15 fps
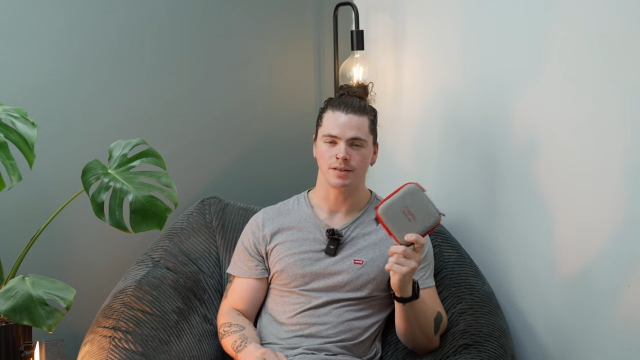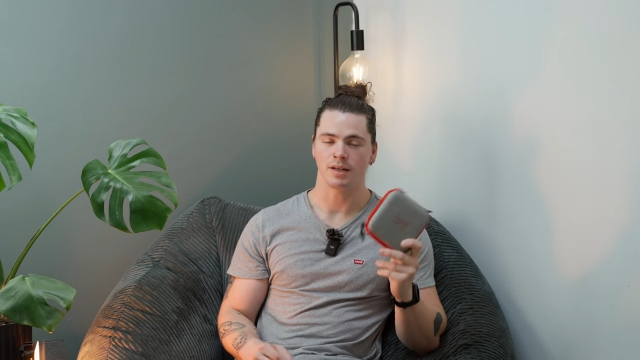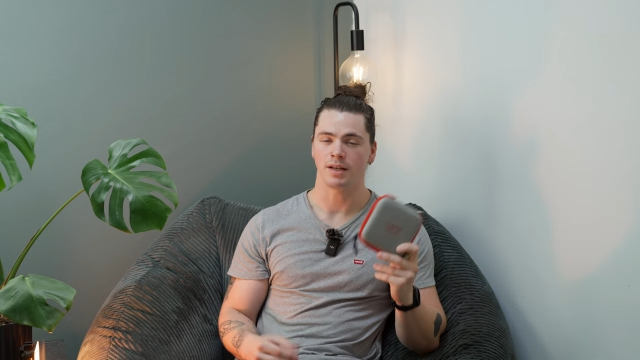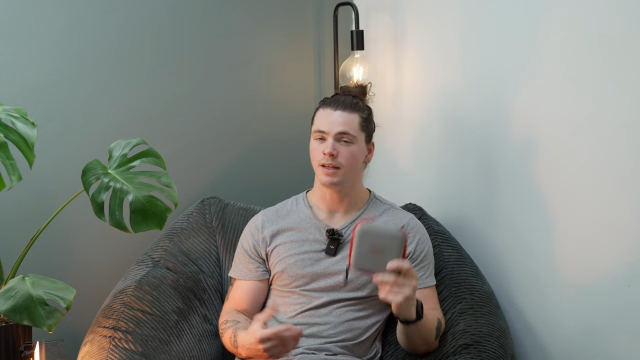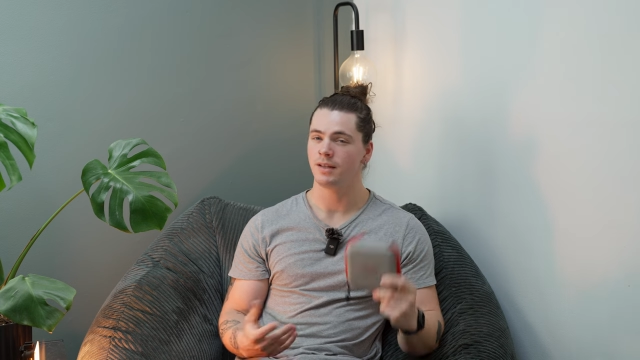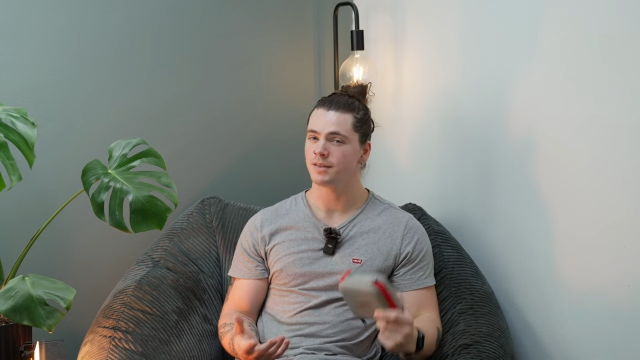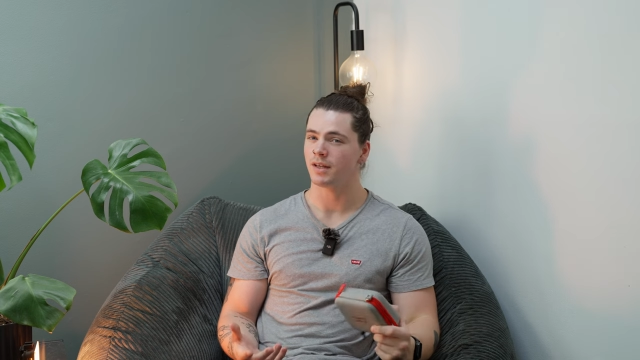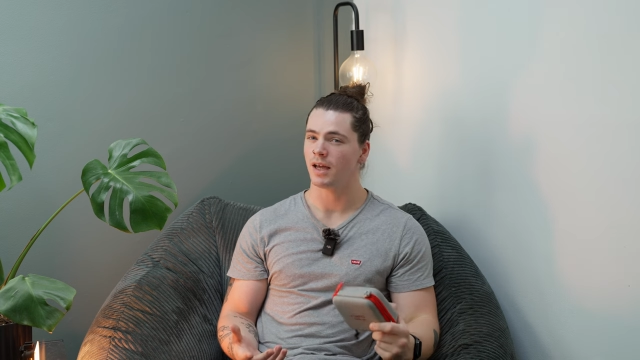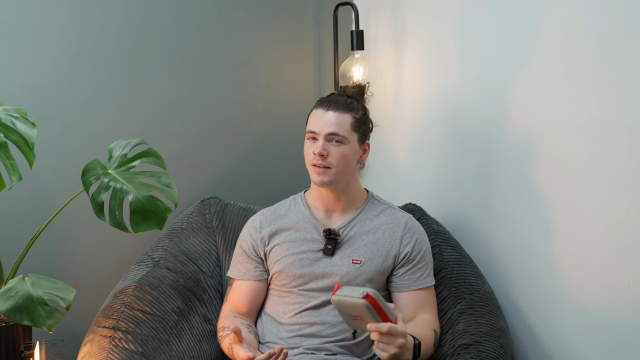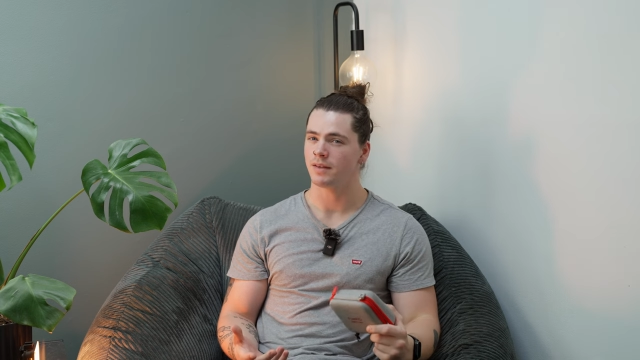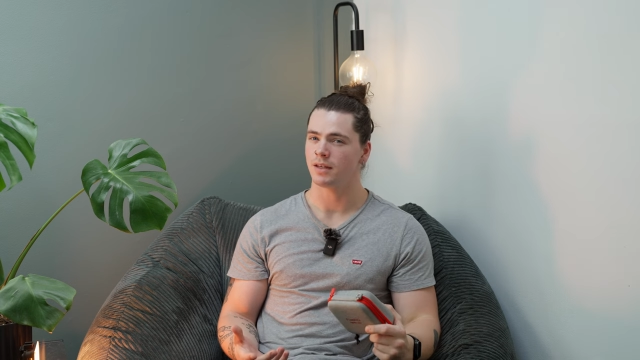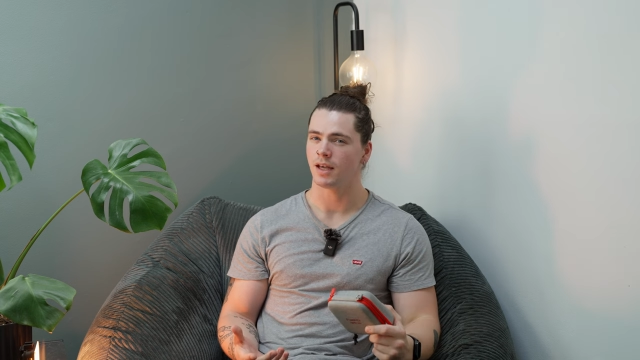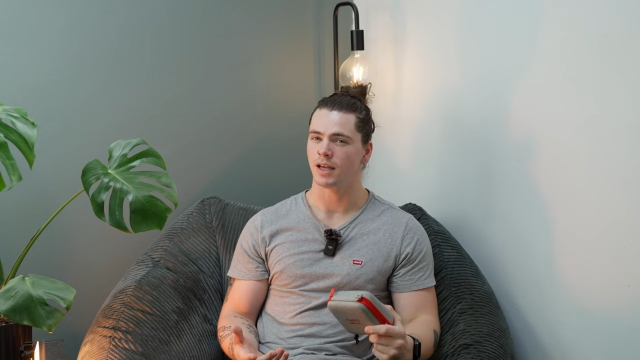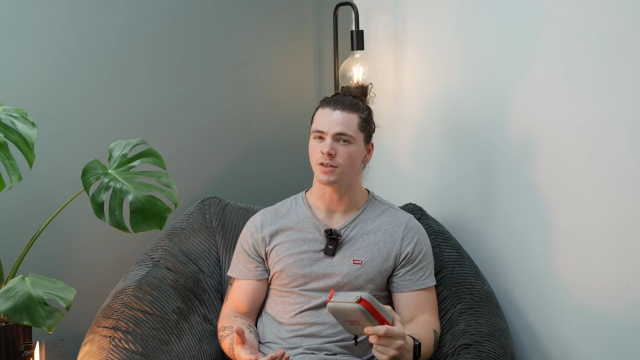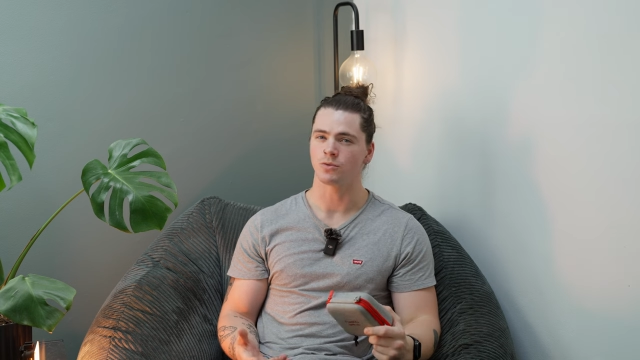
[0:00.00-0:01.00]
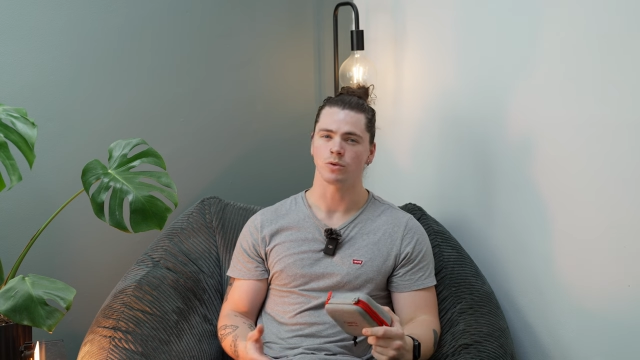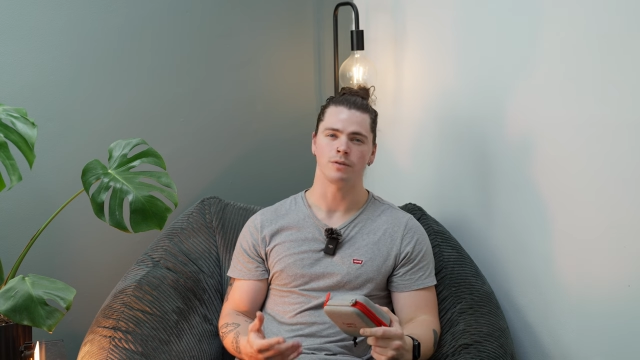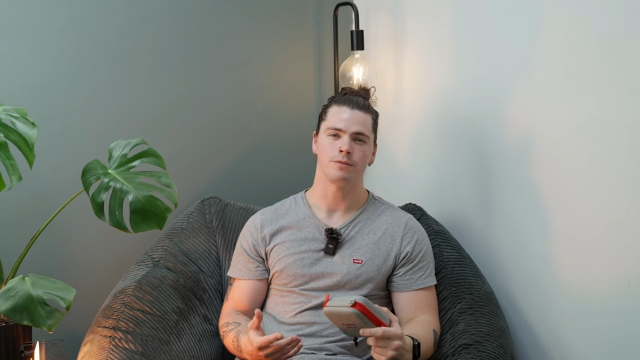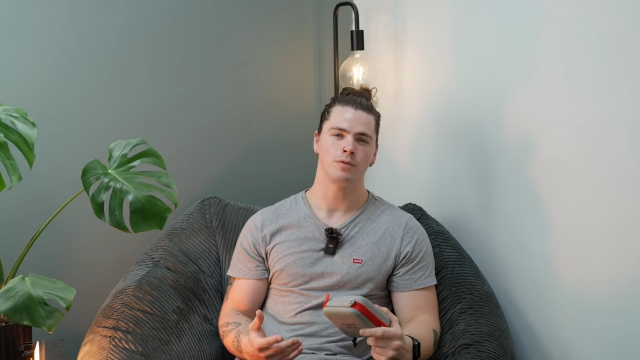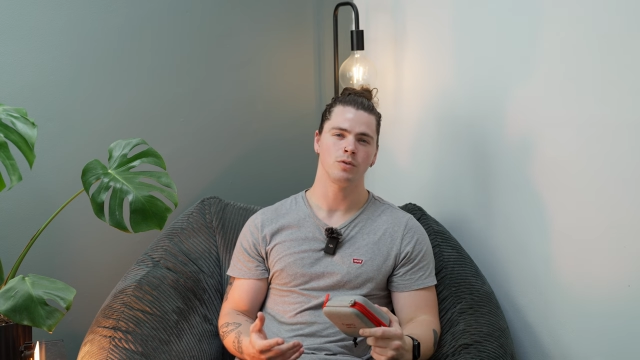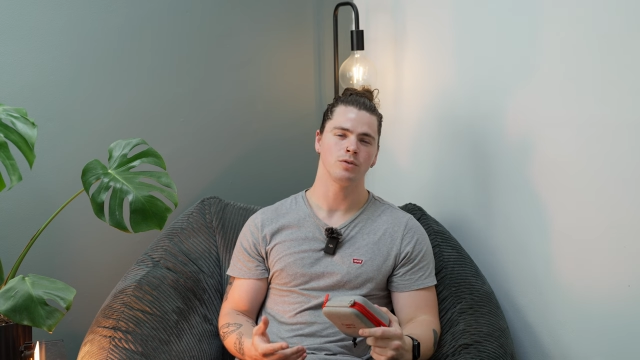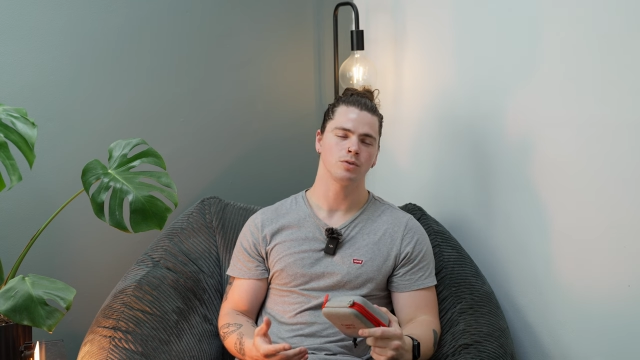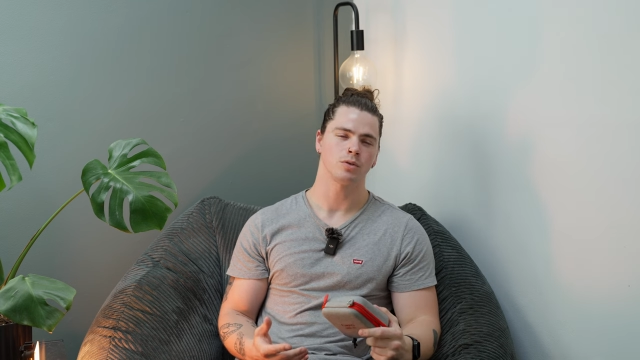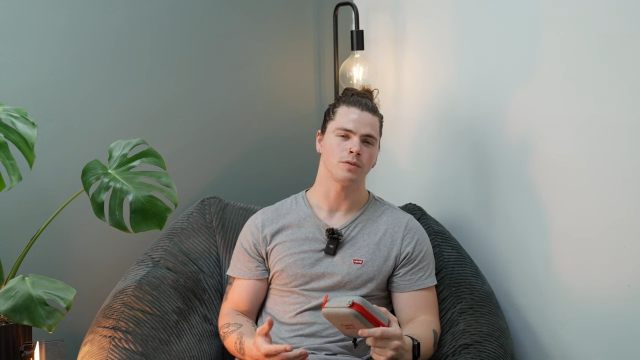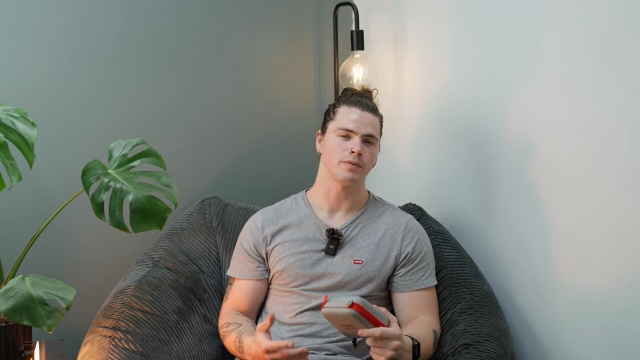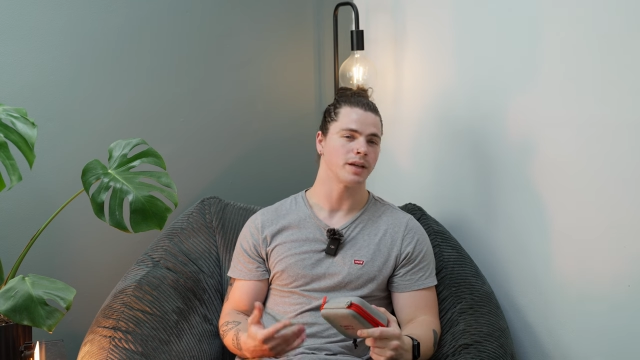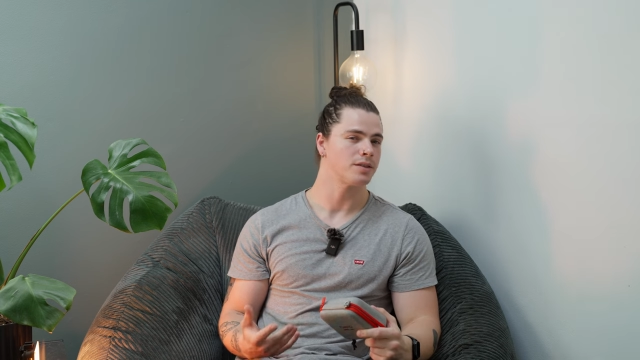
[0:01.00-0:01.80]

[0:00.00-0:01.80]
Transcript: and inside the case were a few sort of